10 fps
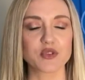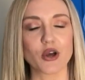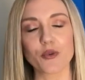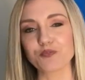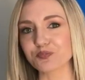
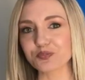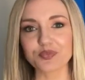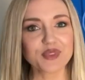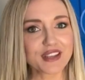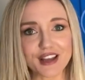So
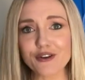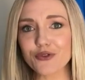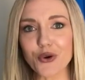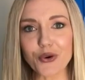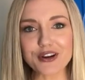
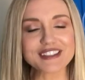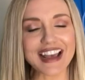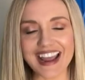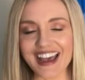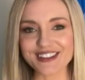of course,
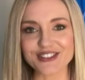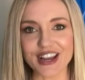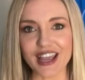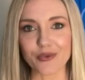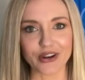I had to
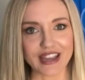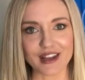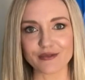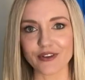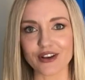check out where
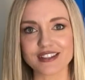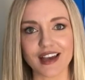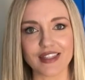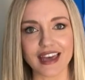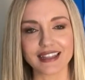Canton falls
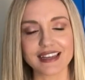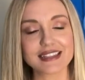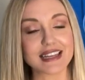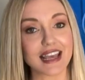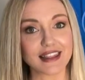on that
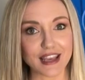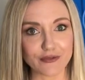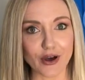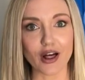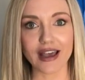list, and they
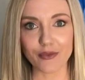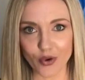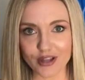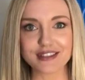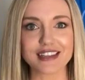fall at
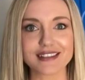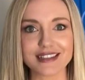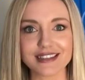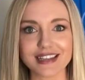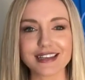
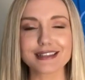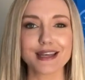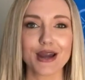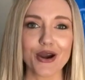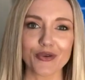166,
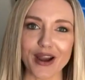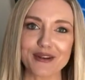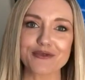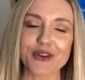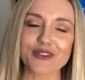
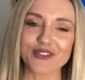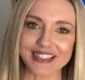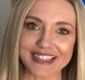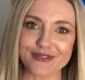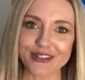right in front of
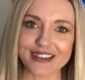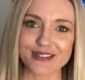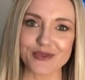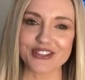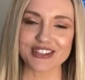
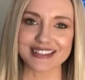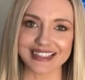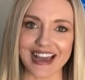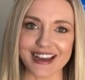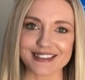Cleveland, which is
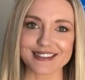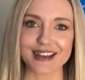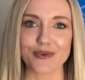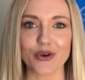last at